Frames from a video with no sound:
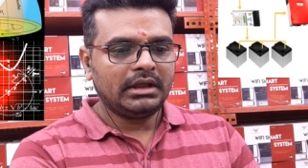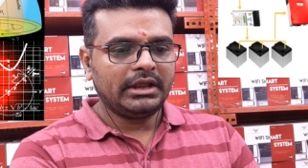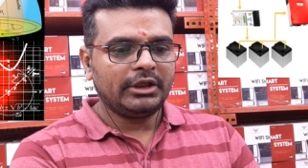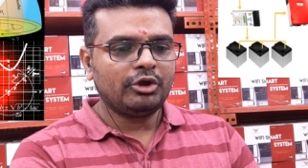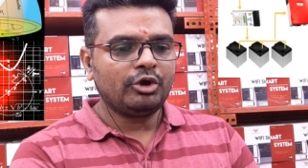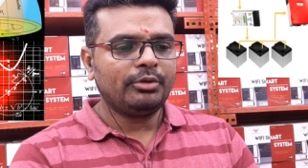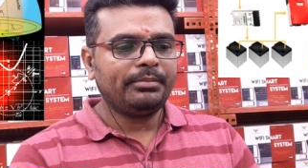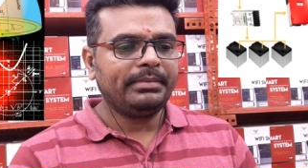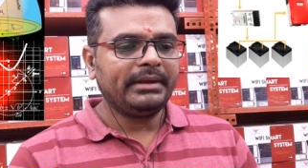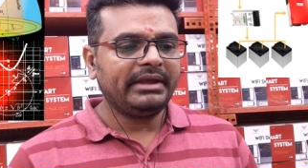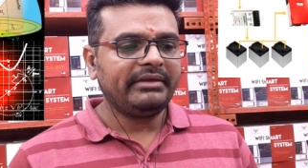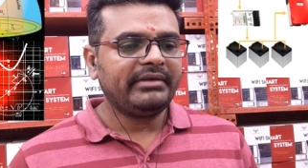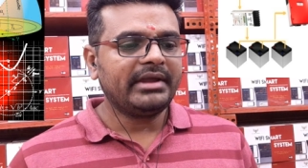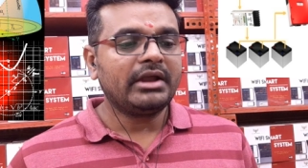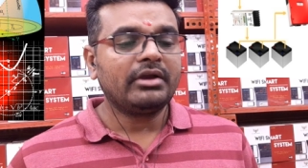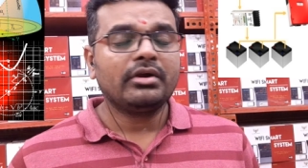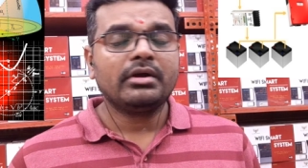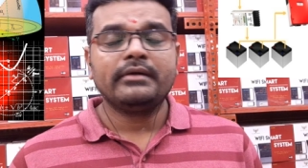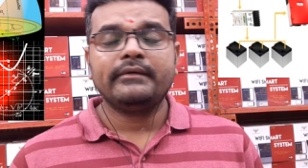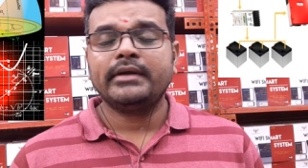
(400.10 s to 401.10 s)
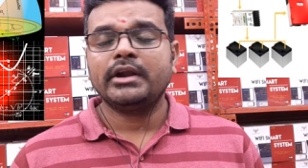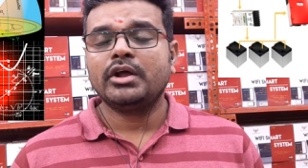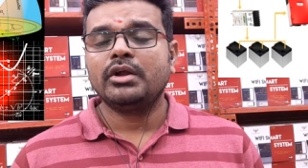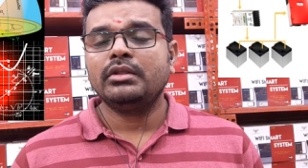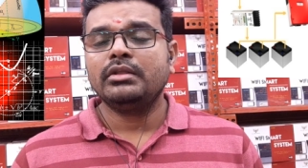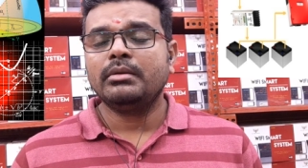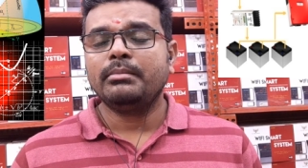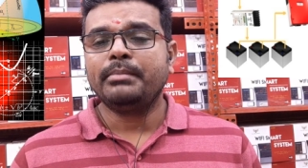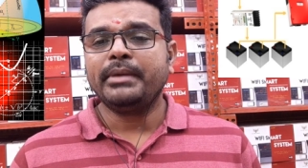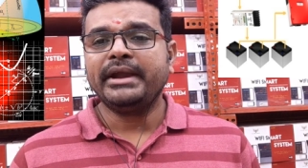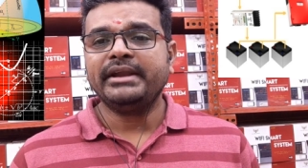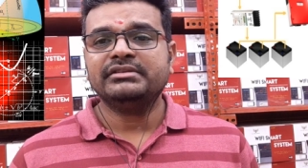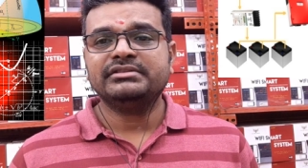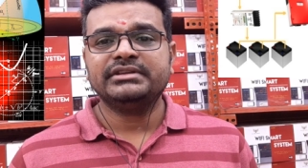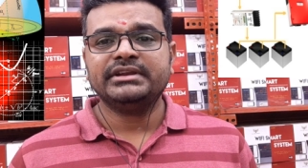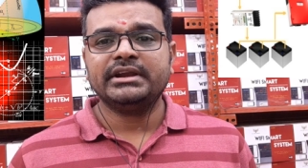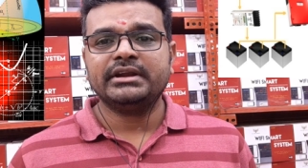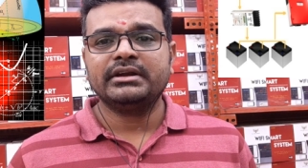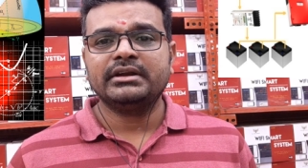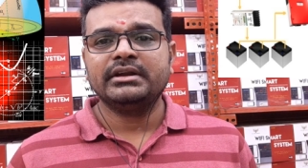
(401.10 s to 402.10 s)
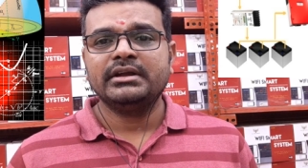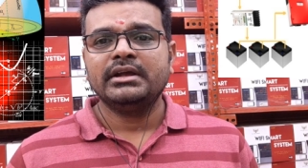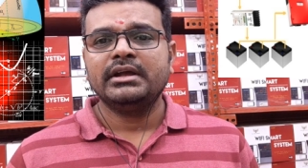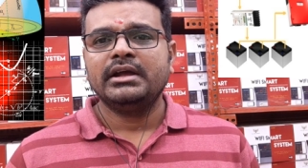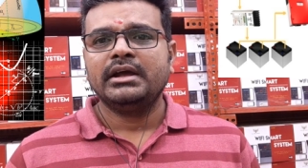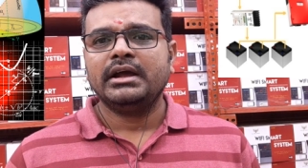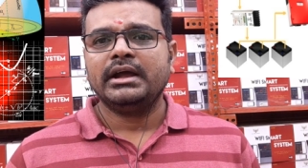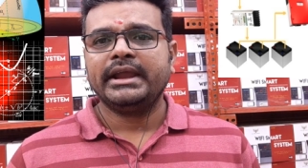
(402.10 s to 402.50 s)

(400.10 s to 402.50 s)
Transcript: I hope we have covered all the points here.